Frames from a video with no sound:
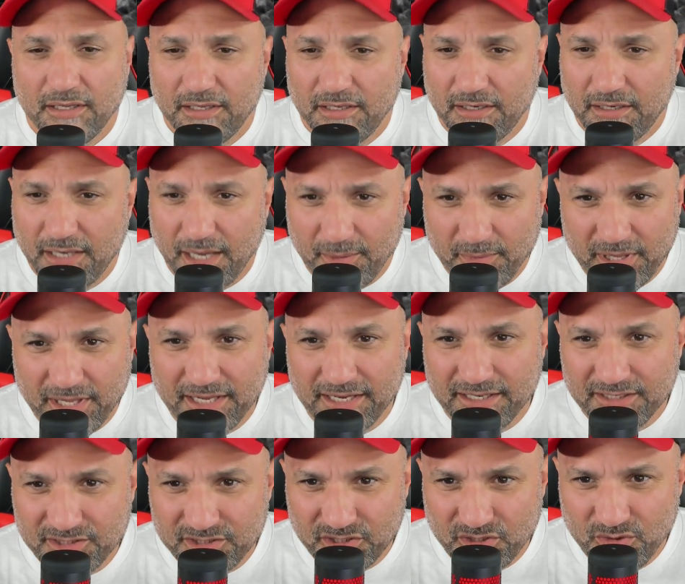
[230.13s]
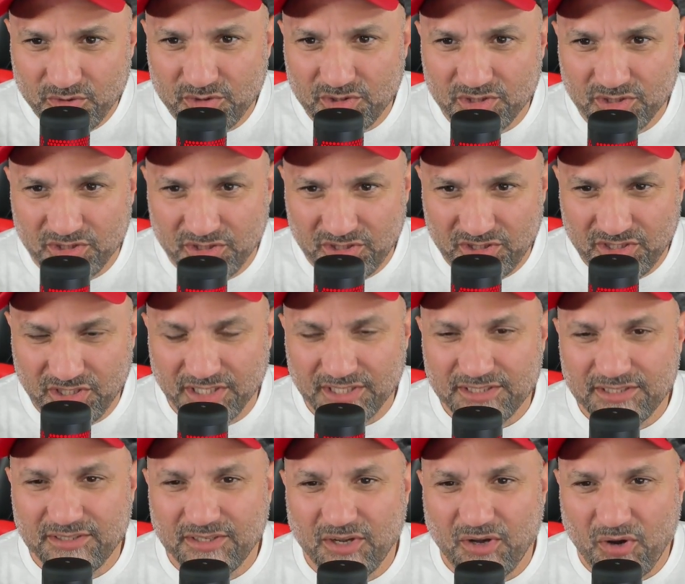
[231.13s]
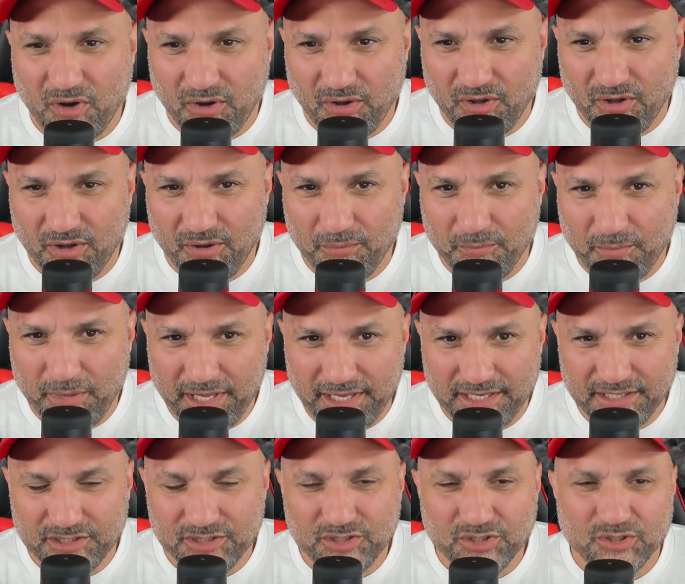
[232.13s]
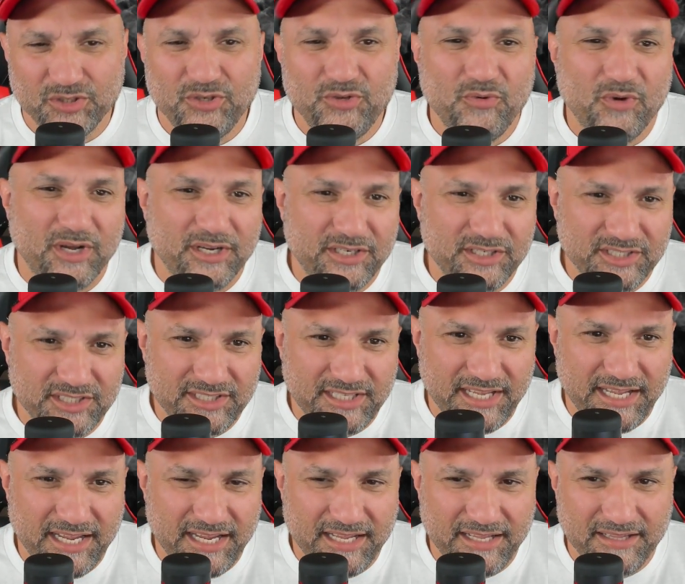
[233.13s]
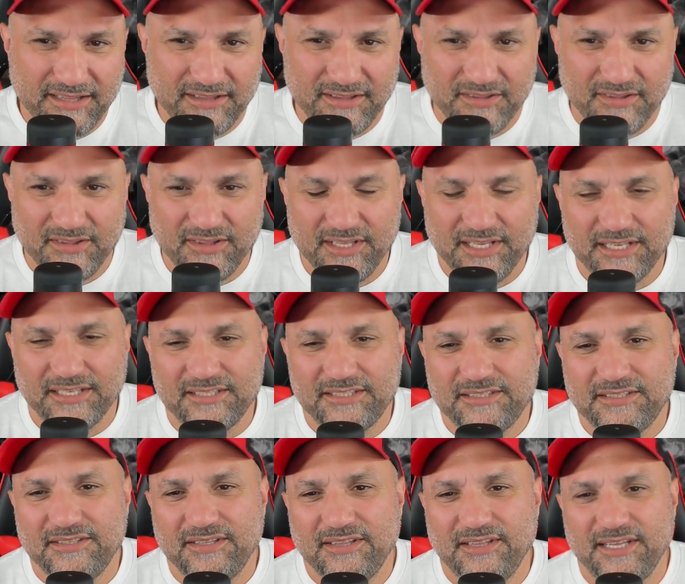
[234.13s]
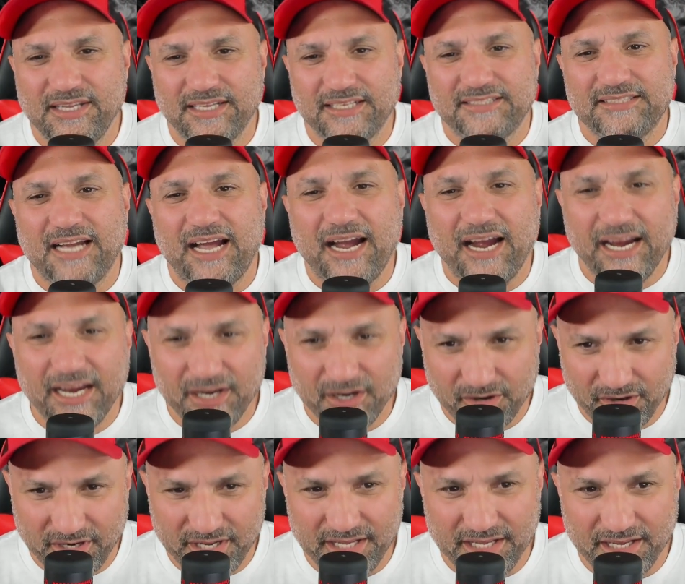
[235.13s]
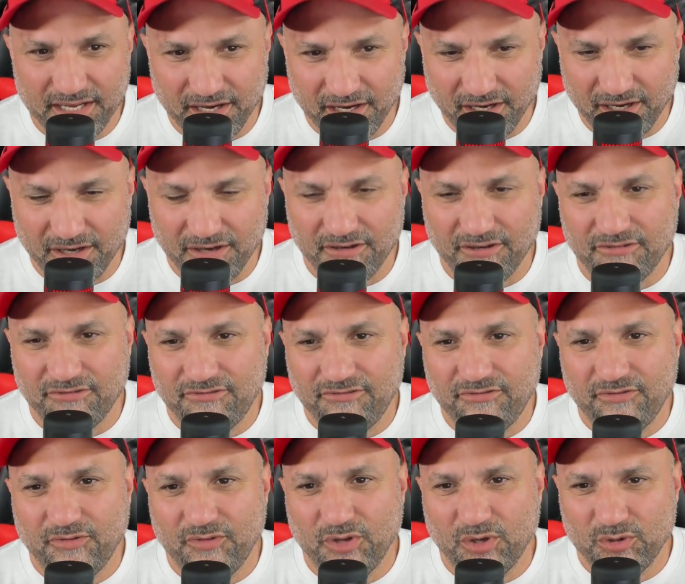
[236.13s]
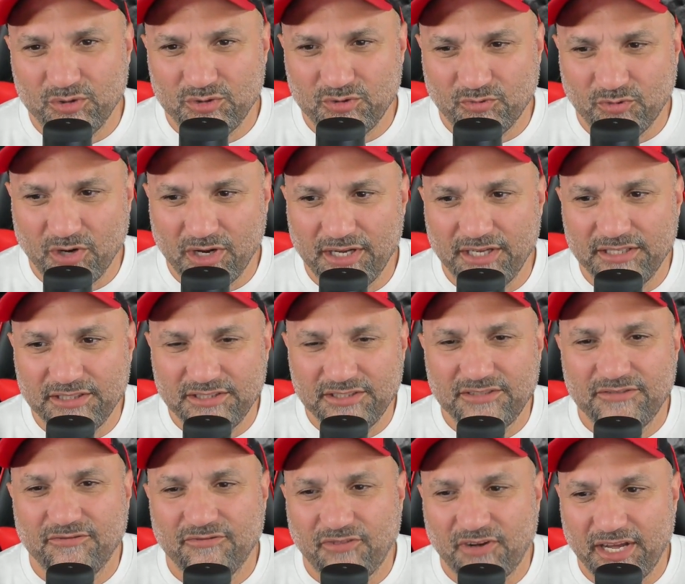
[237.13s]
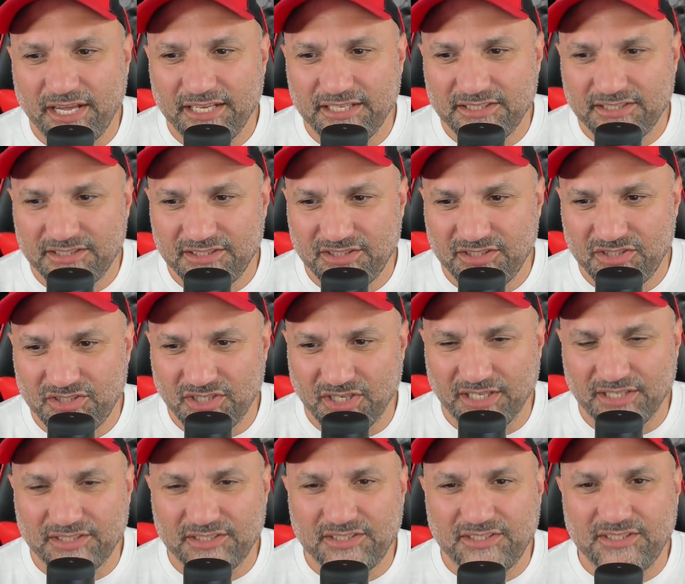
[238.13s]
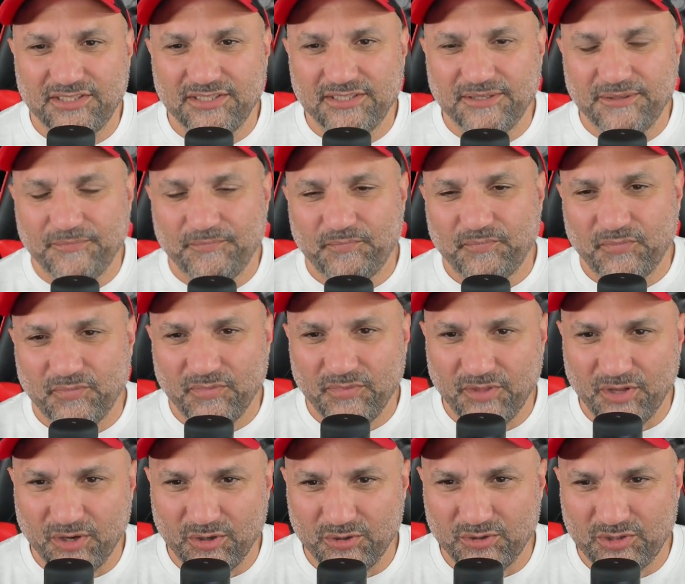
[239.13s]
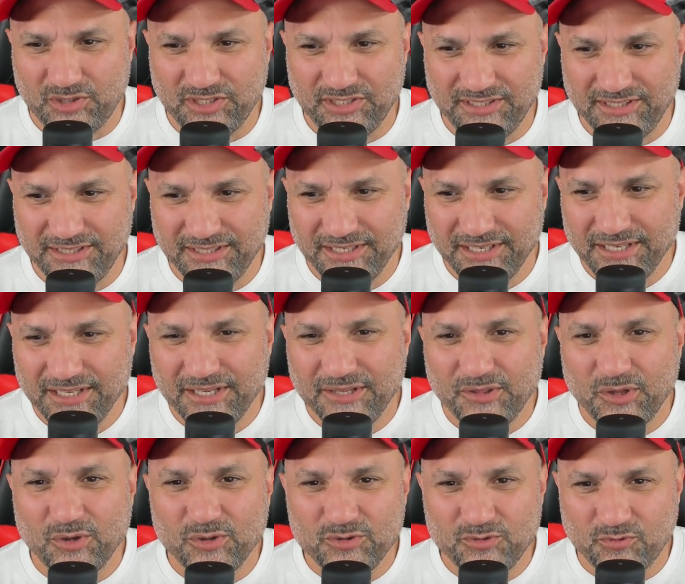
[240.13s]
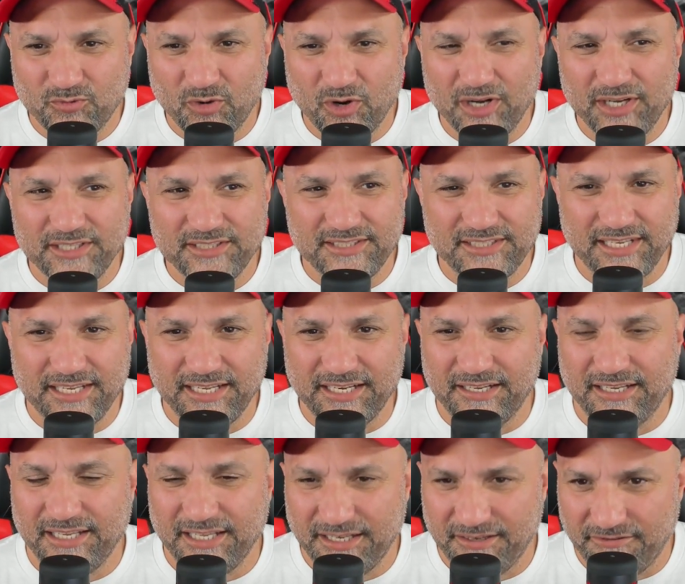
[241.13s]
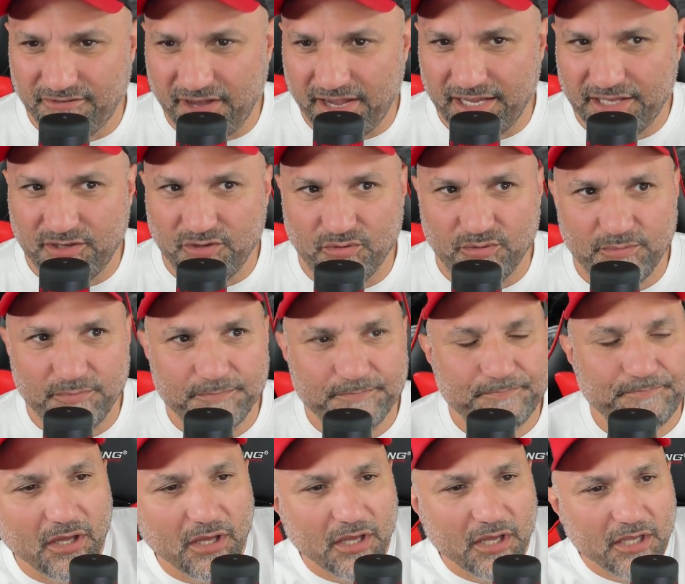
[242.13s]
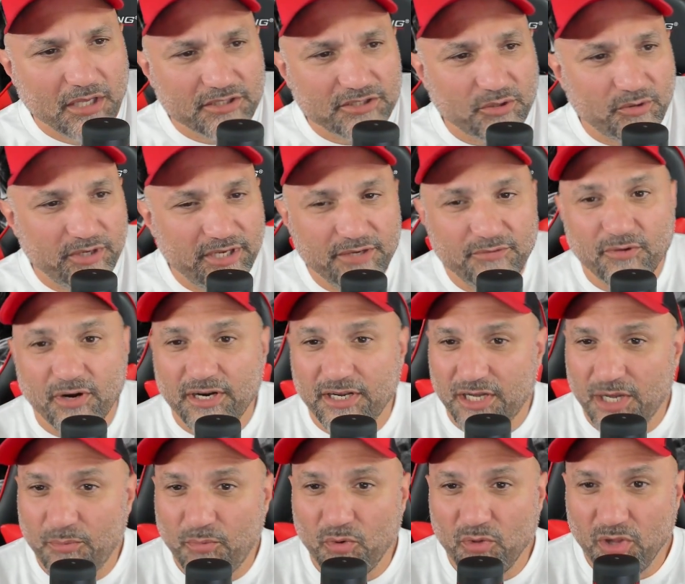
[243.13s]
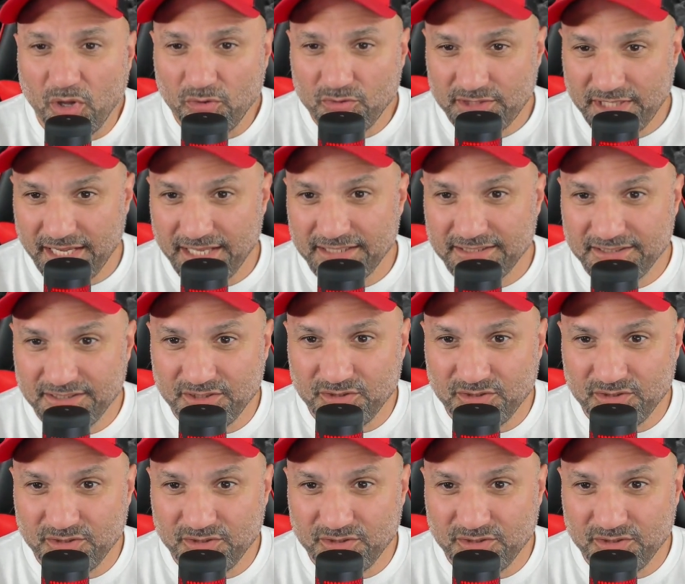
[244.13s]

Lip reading: Not making excuses, just making sure you understand the entirety of those runs, vice just those runs in a vacuum. So we did run a couple low 10s as